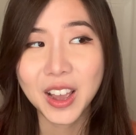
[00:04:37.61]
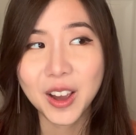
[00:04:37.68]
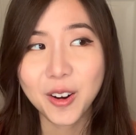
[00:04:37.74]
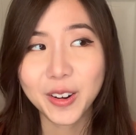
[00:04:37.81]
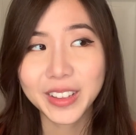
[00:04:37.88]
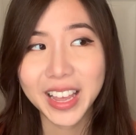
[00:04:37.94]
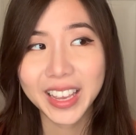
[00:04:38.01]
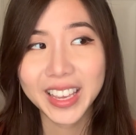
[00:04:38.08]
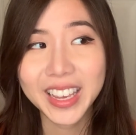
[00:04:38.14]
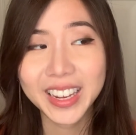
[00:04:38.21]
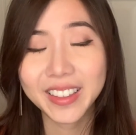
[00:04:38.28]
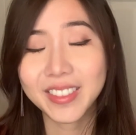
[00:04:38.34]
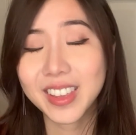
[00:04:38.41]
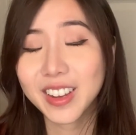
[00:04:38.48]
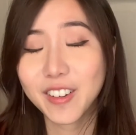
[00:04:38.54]
or that he
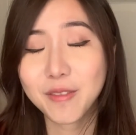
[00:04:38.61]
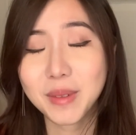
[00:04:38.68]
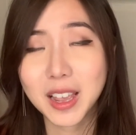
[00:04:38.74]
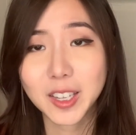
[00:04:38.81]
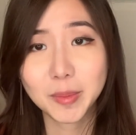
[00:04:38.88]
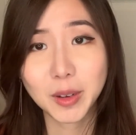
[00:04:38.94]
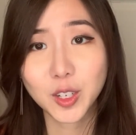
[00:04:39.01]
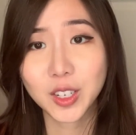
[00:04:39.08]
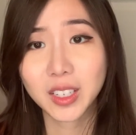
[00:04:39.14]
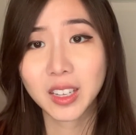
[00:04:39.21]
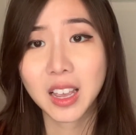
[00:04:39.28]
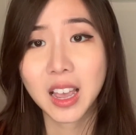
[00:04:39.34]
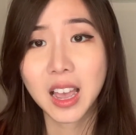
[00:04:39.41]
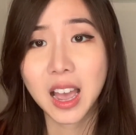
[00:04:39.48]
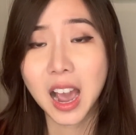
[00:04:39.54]
could think of me as much as
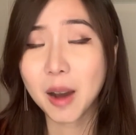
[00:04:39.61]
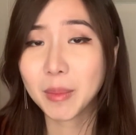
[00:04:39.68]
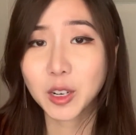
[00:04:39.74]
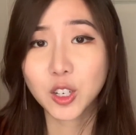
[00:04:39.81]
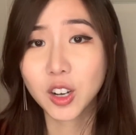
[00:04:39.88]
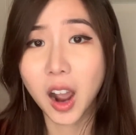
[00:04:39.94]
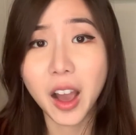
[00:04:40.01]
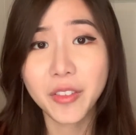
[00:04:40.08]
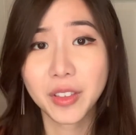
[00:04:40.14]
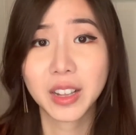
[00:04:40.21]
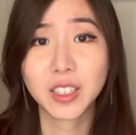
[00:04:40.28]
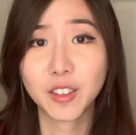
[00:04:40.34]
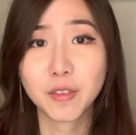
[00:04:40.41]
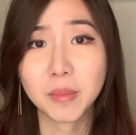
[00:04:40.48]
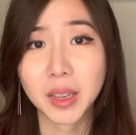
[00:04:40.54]
how much God
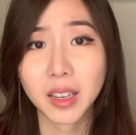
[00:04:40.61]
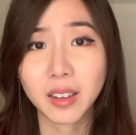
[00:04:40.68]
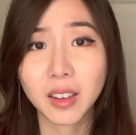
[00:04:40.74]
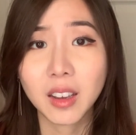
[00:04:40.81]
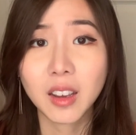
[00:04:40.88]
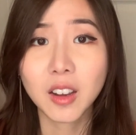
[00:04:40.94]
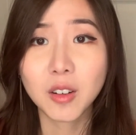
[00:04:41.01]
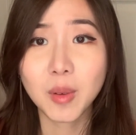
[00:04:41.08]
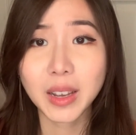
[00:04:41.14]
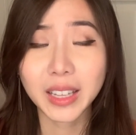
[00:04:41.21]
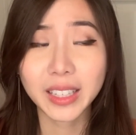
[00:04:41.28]
thinks of me, right?